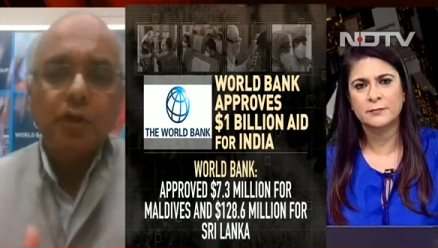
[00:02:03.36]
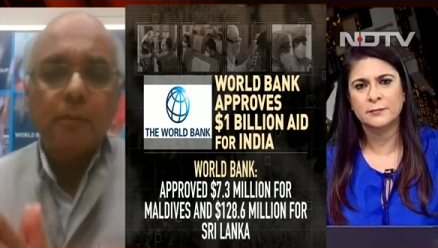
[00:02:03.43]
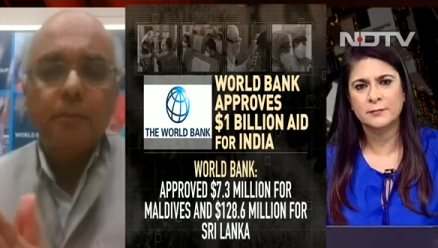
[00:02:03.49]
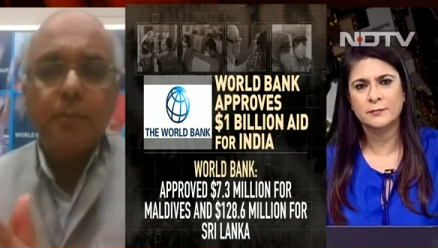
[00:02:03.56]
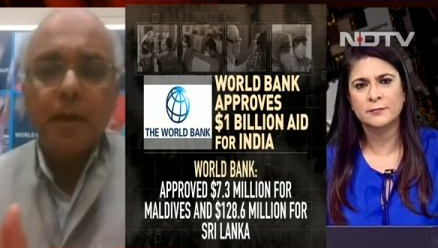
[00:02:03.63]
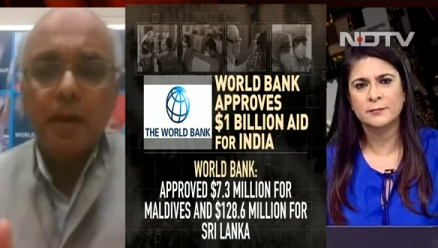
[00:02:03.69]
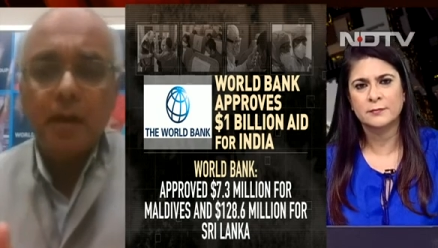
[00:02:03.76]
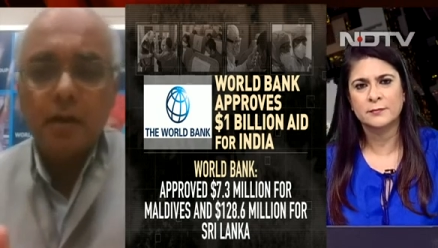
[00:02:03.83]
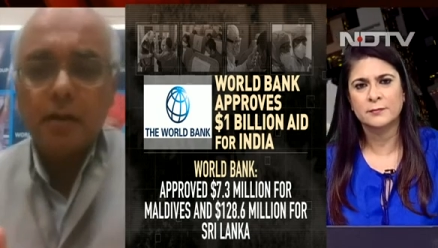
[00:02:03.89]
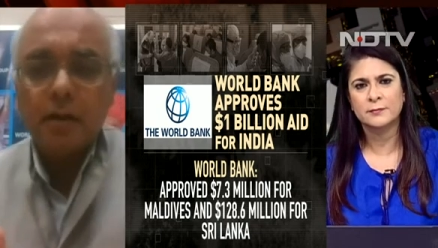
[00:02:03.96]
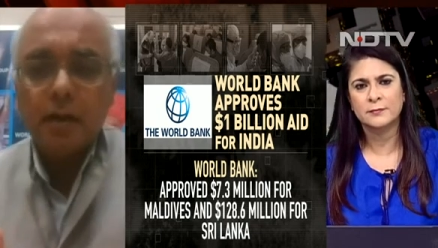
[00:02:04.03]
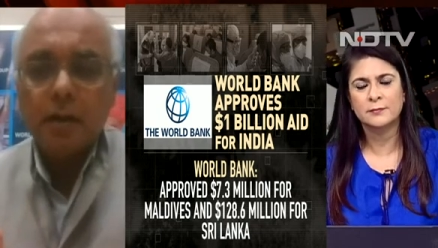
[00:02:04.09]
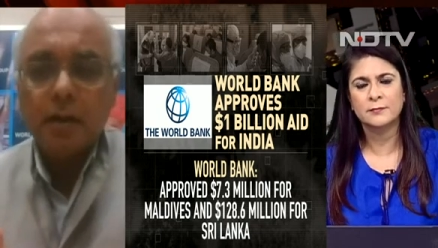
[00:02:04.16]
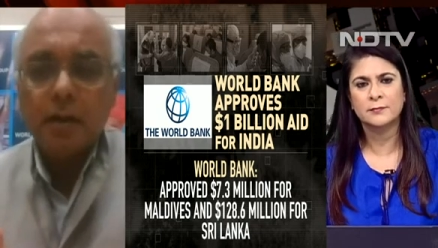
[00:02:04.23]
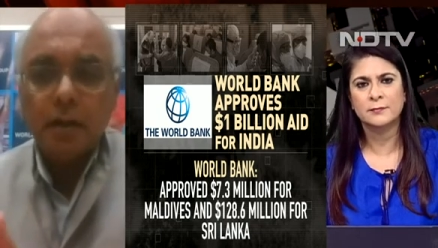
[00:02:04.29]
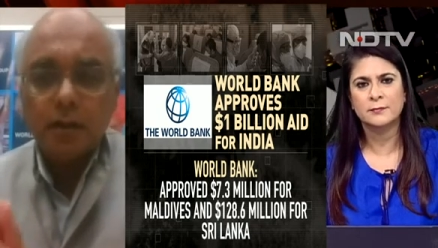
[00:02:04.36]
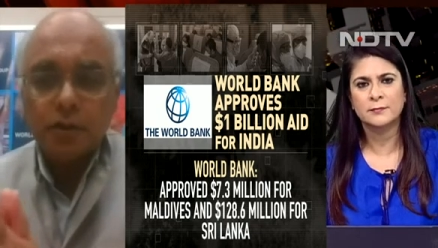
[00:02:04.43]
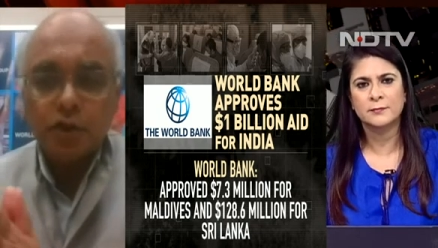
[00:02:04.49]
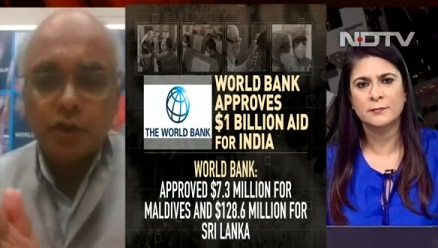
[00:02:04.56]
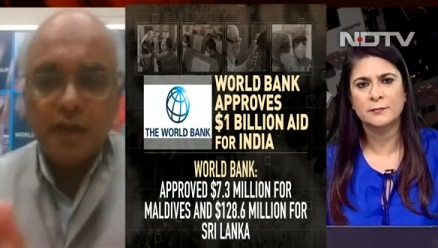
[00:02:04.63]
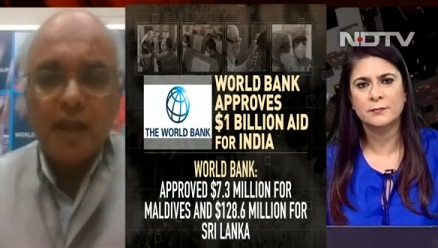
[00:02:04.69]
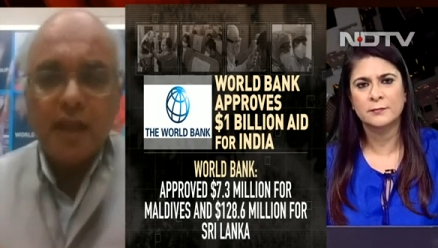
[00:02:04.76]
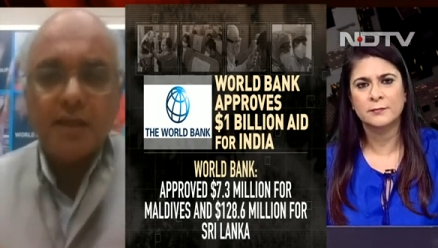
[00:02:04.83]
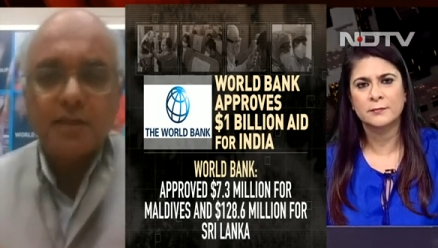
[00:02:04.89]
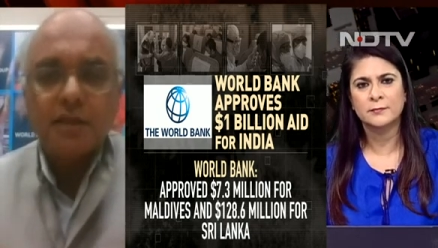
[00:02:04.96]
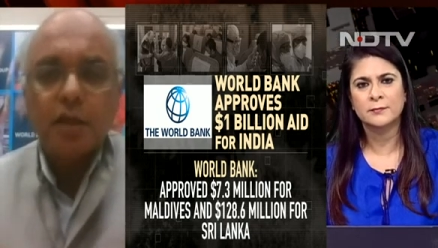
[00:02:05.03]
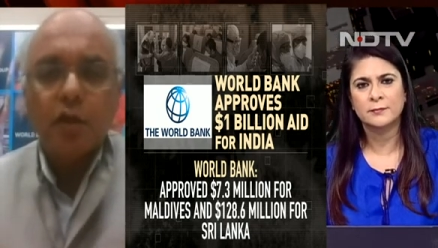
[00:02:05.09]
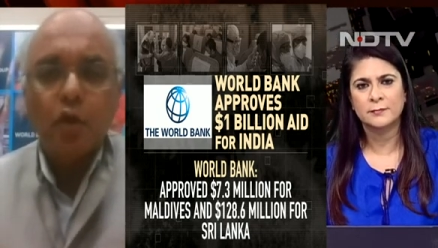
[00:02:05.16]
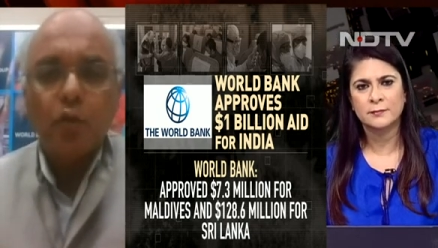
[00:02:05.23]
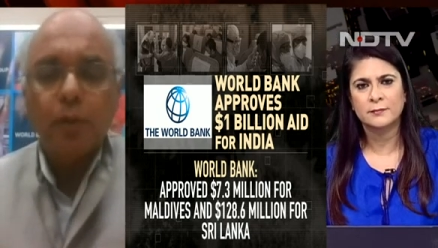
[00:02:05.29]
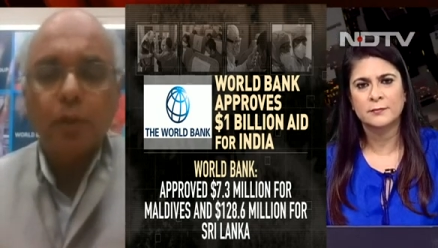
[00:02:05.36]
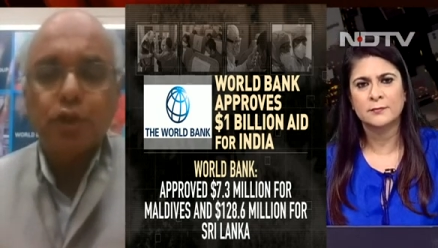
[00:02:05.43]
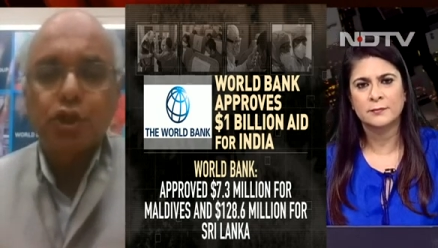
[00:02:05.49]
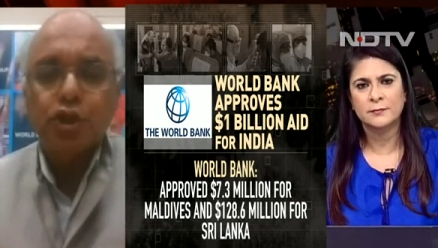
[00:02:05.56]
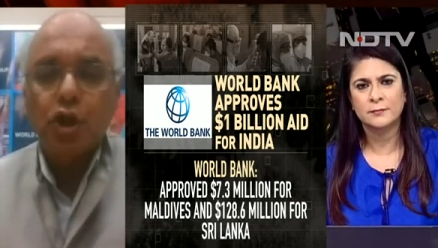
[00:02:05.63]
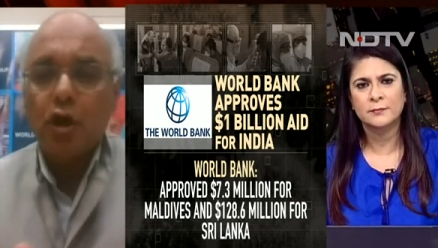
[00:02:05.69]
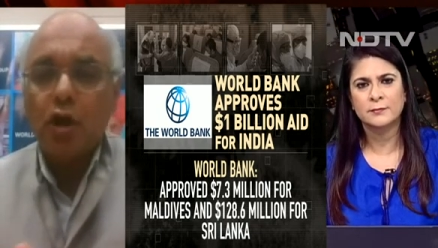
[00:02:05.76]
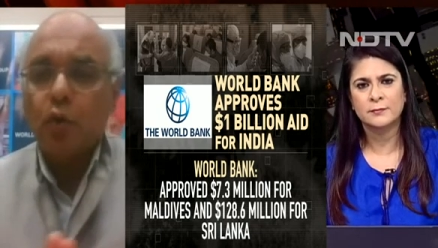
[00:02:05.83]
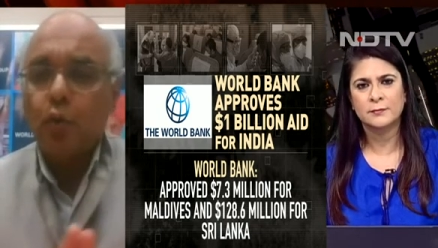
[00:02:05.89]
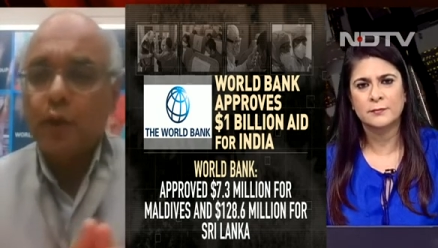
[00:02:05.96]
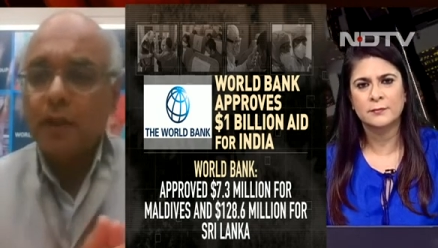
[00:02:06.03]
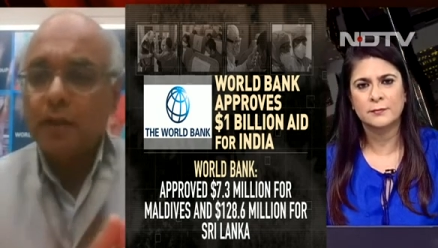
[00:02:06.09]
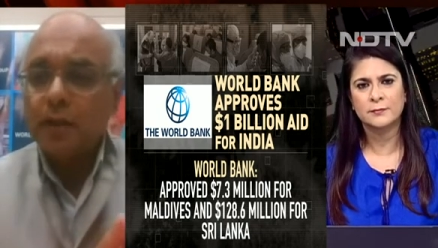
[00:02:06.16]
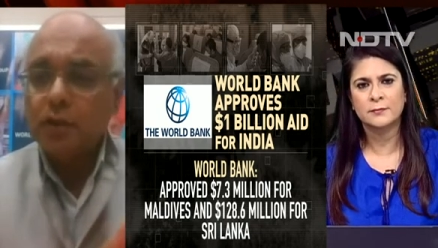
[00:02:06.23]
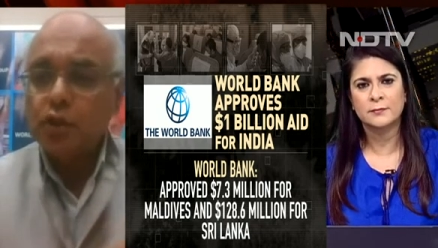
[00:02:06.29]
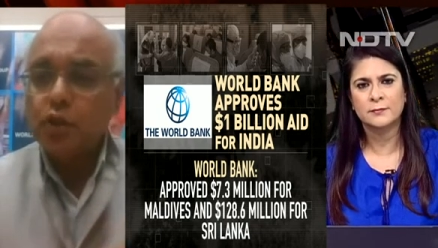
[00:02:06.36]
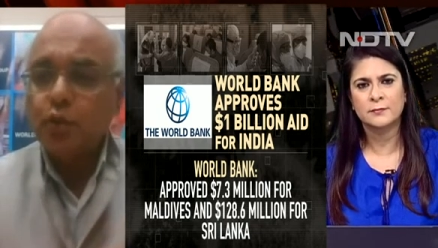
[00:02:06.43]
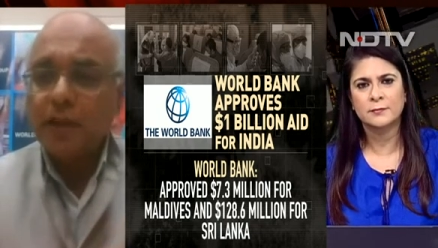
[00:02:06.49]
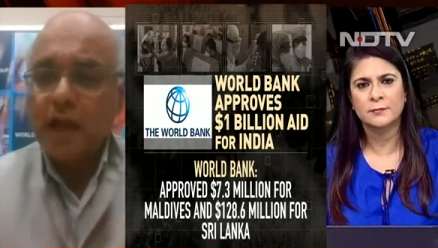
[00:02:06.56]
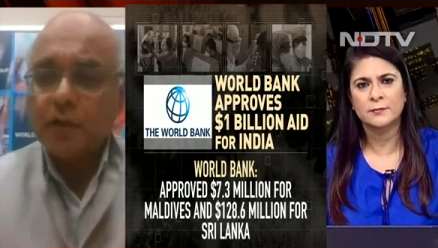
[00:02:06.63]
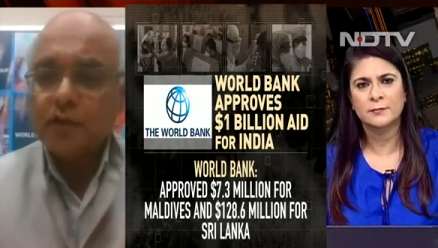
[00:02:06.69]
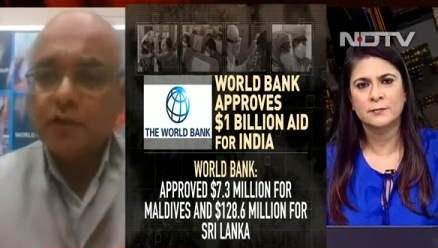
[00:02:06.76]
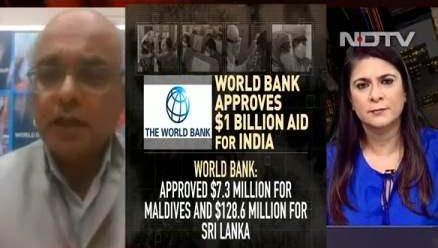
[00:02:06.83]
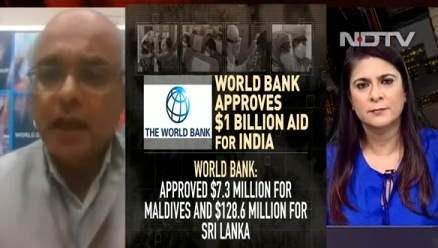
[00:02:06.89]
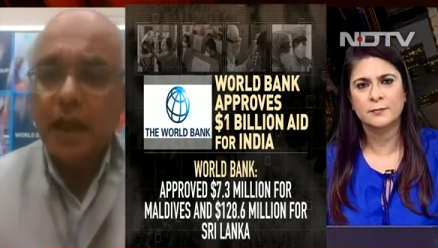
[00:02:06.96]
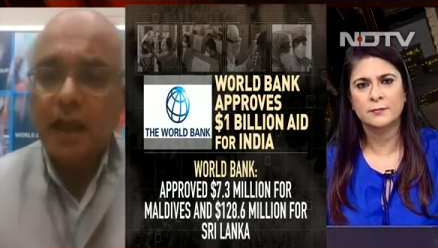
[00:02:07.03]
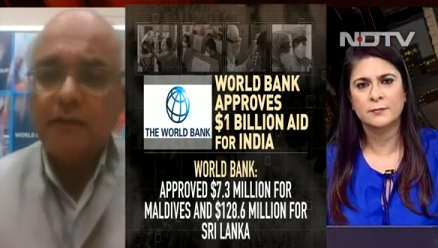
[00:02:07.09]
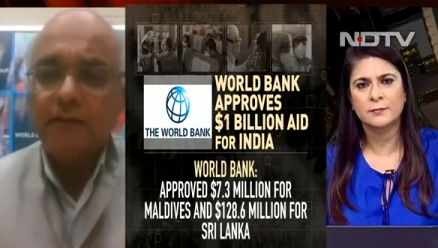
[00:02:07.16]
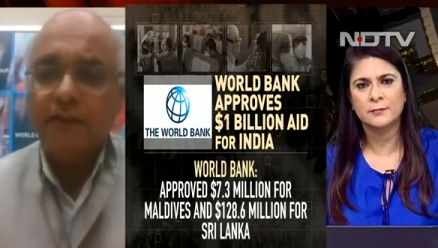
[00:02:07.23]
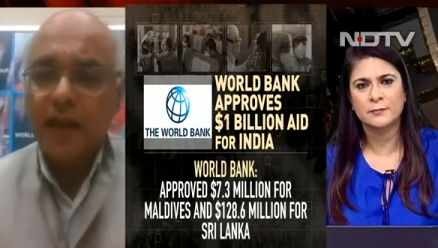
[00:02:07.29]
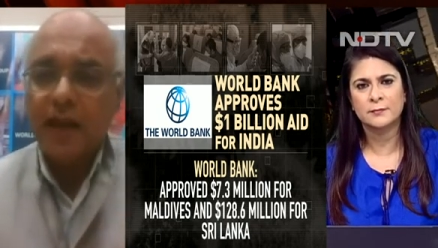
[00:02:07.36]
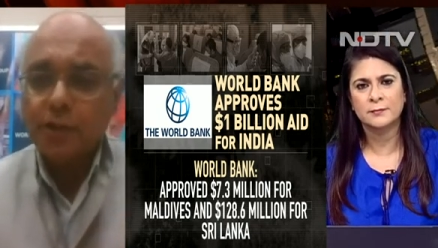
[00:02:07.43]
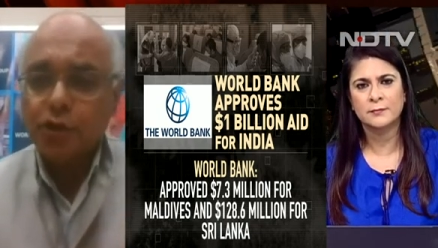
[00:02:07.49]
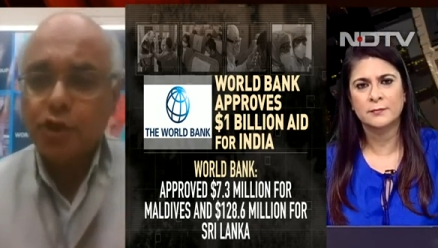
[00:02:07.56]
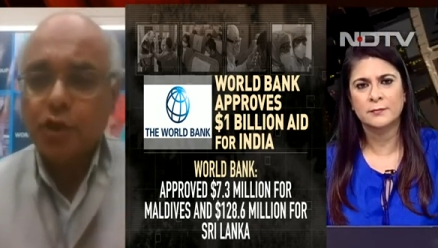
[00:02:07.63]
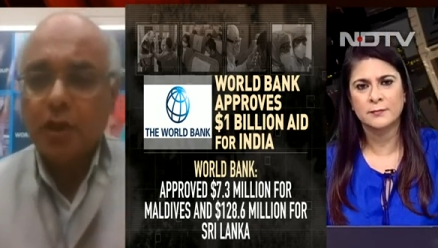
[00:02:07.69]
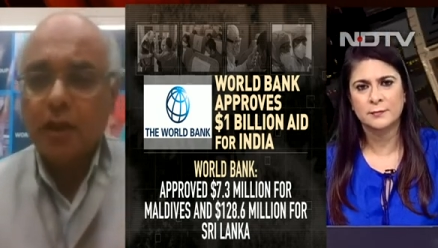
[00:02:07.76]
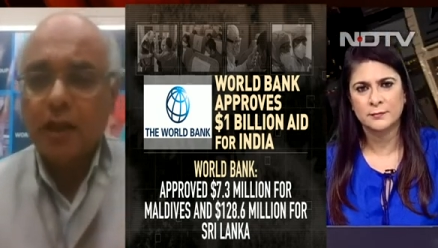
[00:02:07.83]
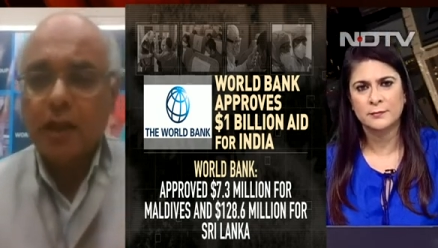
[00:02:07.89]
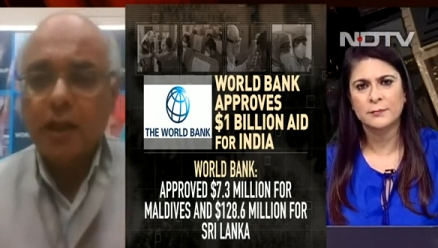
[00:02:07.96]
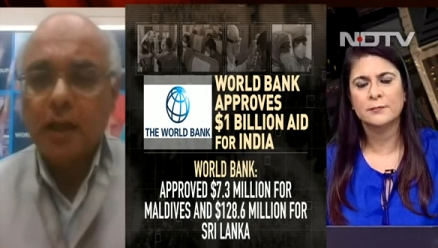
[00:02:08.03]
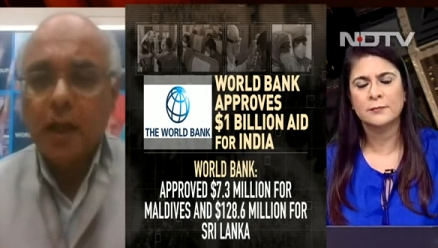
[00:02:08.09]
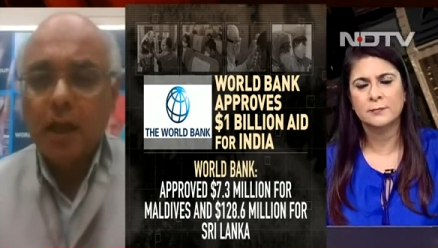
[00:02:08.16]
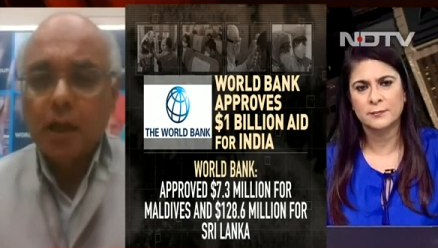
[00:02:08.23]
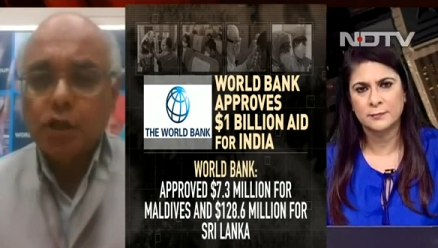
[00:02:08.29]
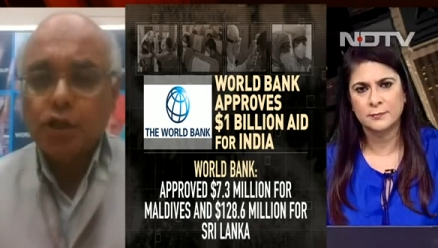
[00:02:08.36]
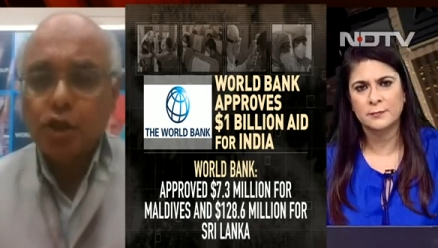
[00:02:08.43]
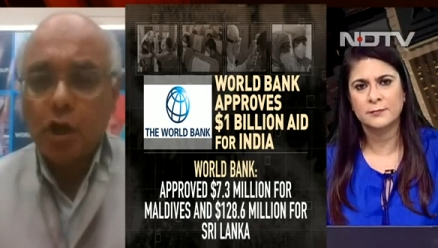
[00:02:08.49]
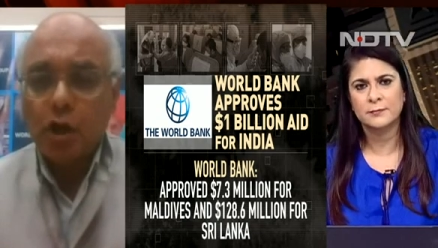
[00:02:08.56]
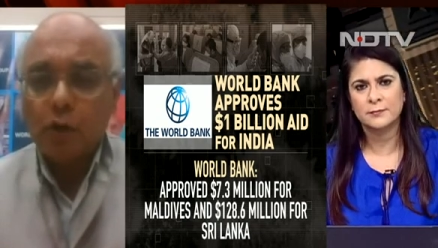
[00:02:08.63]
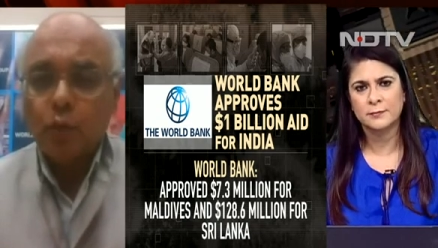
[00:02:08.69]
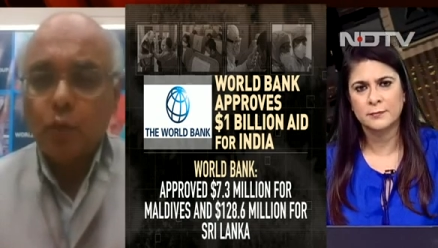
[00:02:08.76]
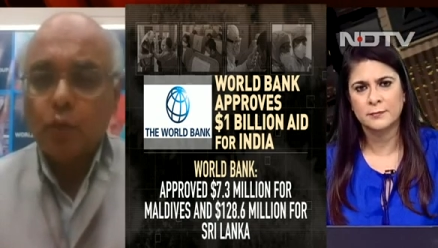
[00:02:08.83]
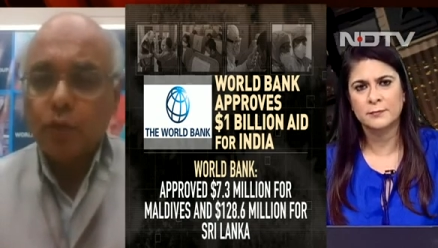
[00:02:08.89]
Speaker 1: to compare today's global shock with the 2008 financial uh, shock.